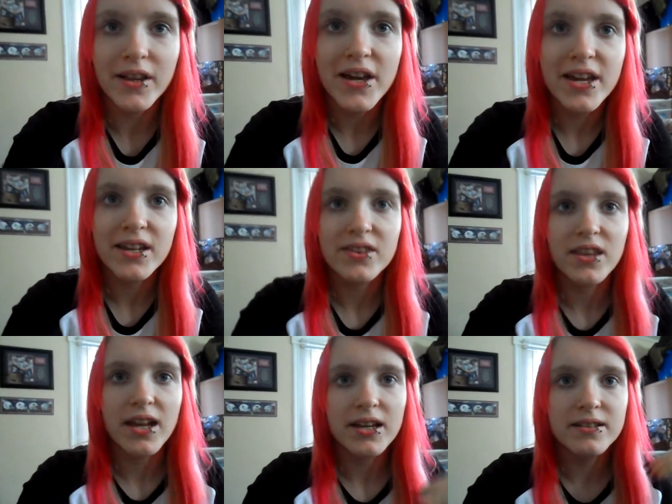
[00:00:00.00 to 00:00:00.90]
like,
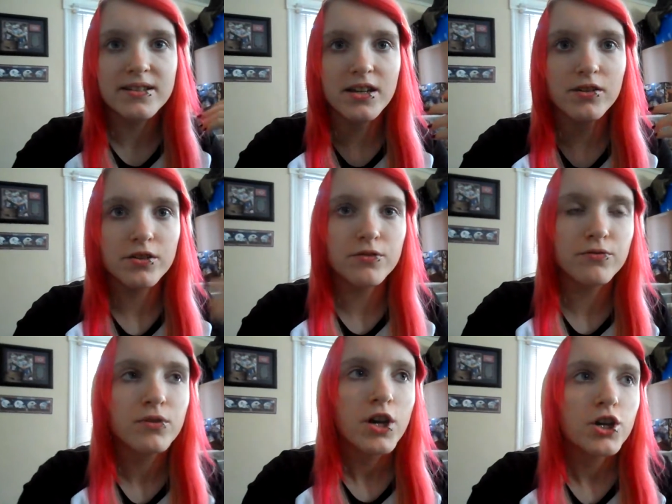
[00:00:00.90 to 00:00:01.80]
they tell
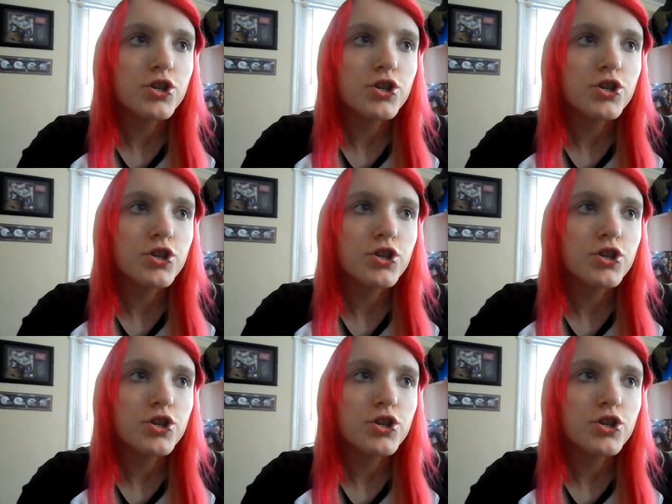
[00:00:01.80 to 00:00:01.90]
you,